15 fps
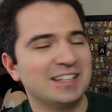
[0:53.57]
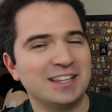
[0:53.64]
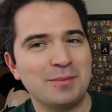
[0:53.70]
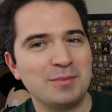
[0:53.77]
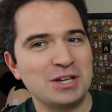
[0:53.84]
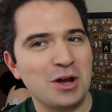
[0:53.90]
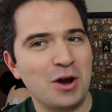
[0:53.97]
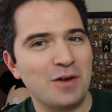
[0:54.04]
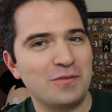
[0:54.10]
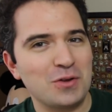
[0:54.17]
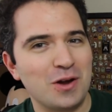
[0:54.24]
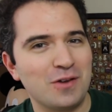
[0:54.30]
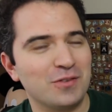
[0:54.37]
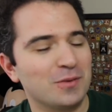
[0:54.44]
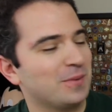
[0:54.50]
Let me know, have
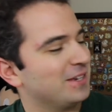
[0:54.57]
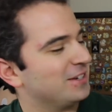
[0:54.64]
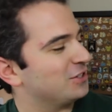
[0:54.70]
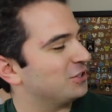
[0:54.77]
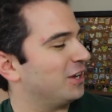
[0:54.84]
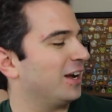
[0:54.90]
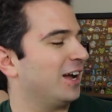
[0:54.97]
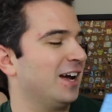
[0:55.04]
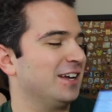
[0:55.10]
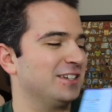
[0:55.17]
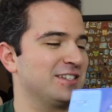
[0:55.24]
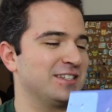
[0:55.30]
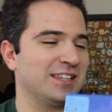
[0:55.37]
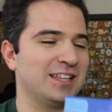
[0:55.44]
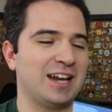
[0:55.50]
you ever been to Shanghai
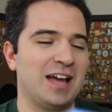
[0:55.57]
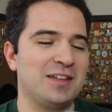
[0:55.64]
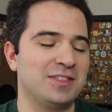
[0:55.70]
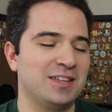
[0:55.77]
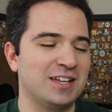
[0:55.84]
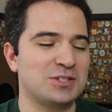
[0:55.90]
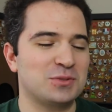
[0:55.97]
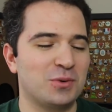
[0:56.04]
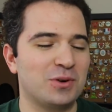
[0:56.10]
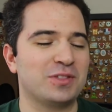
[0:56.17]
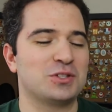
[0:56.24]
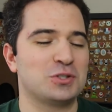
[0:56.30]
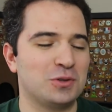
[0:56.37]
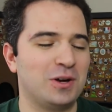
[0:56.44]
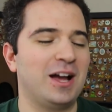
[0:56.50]
Disneyland? I think it's
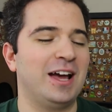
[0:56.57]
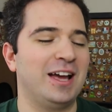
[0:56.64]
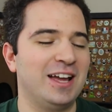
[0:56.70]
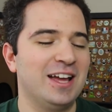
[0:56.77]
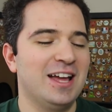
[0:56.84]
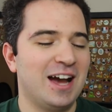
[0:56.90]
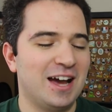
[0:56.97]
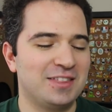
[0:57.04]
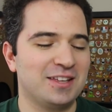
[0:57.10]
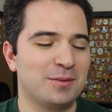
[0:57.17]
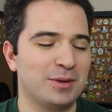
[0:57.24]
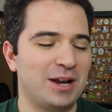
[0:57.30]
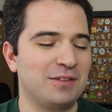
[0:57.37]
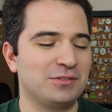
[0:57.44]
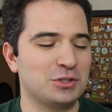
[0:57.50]
worth a try. I think
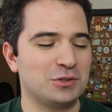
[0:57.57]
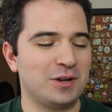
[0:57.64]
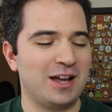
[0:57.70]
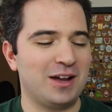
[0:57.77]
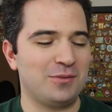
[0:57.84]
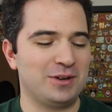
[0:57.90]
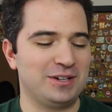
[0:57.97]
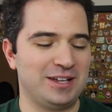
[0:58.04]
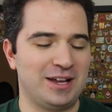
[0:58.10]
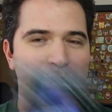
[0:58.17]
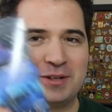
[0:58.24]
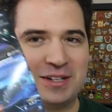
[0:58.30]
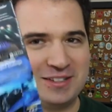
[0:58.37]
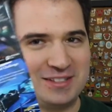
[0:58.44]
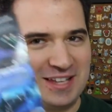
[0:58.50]
I'm gonna have to try it one day.
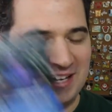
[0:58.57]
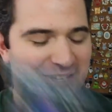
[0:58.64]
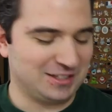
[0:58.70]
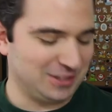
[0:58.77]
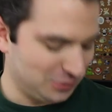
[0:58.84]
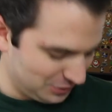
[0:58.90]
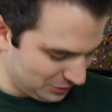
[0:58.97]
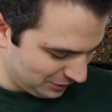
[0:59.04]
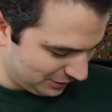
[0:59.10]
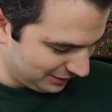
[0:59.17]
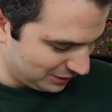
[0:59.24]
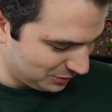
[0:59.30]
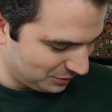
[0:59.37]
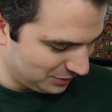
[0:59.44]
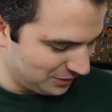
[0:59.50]
I'm gonna take a closer look
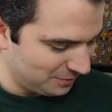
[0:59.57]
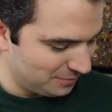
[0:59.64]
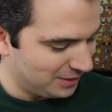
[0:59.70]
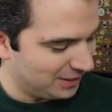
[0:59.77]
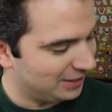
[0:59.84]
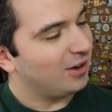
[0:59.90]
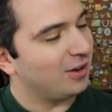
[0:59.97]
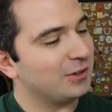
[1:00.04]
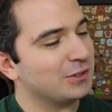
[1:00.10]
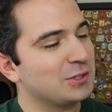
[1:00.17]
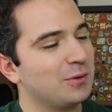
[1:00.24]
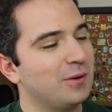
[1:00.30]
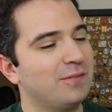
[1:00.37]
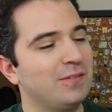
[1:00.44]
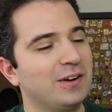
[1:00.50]
at this one in a minute.
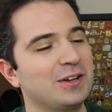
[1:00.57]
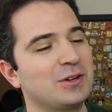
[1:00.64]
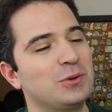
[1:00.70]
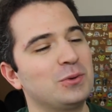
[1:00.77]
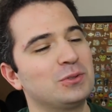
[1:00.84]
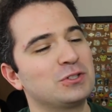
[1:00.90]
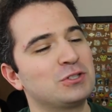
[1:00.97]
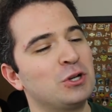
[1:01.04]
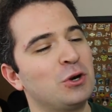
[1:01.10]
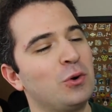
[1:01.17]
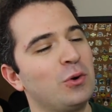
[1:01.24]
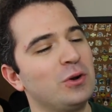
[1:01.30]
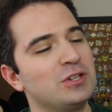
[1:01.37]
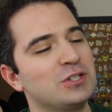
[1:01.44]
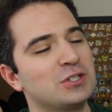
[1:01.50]
Also a very cool
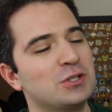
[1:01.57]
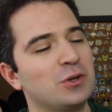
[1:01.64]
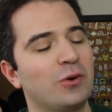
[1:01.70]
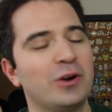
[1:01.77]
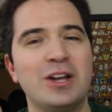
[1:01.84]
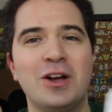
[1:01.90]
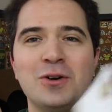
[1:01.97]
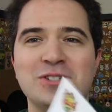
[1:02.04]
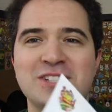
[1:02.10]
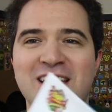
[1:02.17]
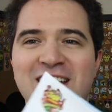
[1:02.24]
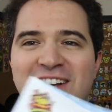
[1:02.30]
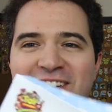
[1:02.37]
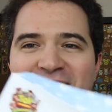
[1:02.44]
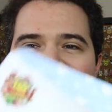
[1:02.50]
Toy Story
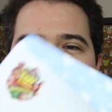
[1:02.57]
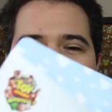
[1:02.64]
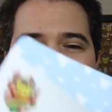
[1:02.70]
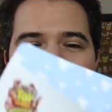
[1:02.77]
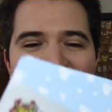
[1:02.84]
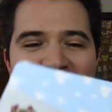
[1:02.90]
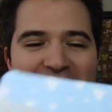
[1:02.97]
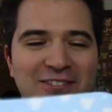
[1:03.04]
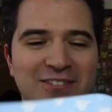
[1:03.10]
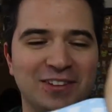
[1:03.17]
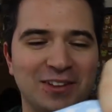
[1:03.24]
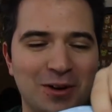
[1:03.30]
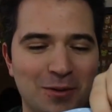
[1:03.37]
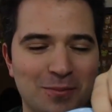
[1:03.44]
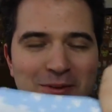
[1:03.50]
Hotel
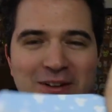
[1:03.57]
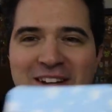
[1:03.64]
envelope.